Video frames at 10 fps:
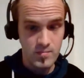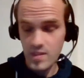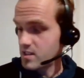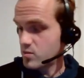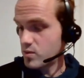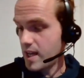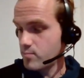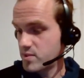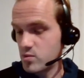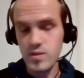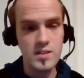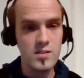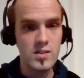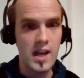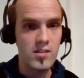That's what happens when
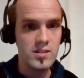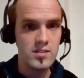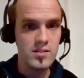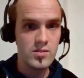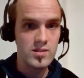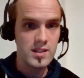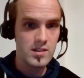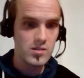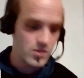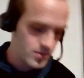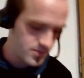you carry the new signal.